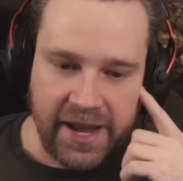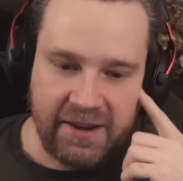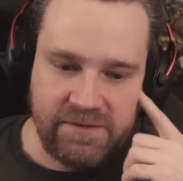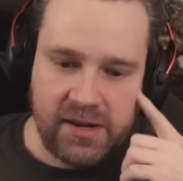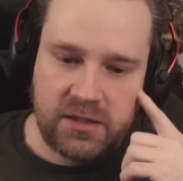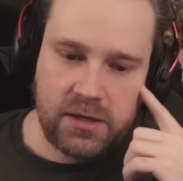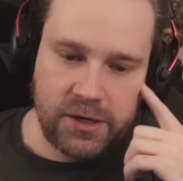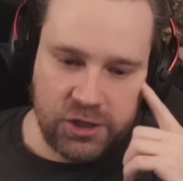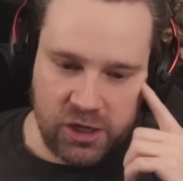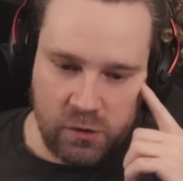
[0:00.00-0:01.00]
And fixed an
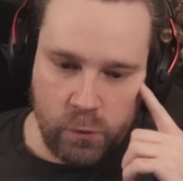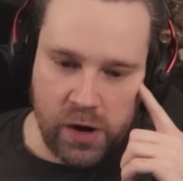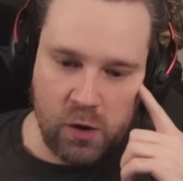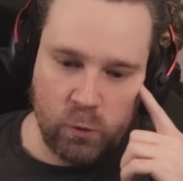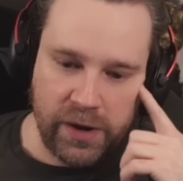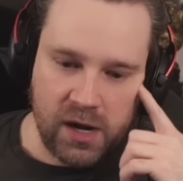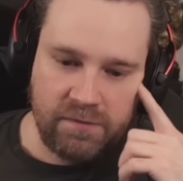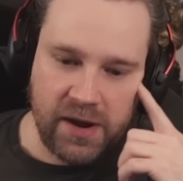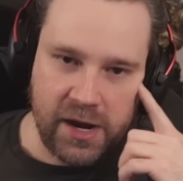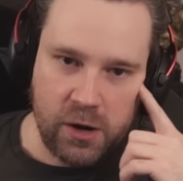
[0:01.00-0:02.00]
issue where Rain of
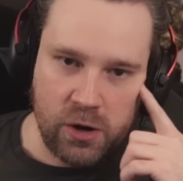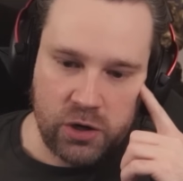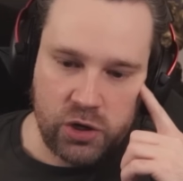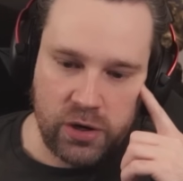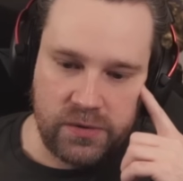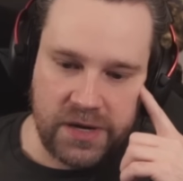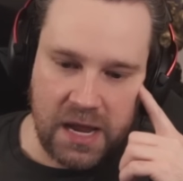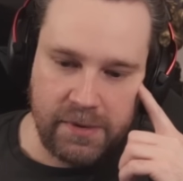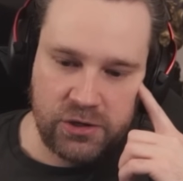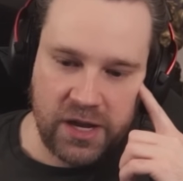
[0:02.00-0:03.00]
Fire could
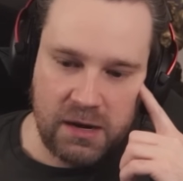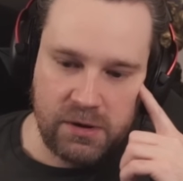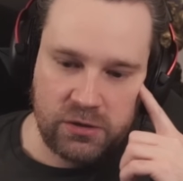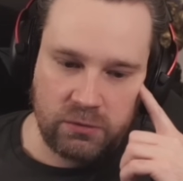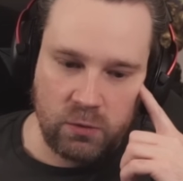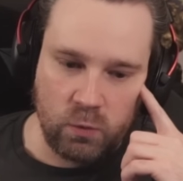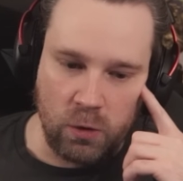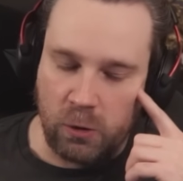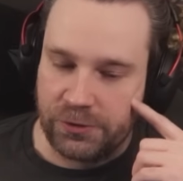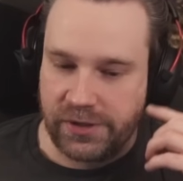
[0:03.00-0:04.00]
damage enemies through
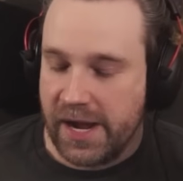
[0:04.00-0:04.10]
walls.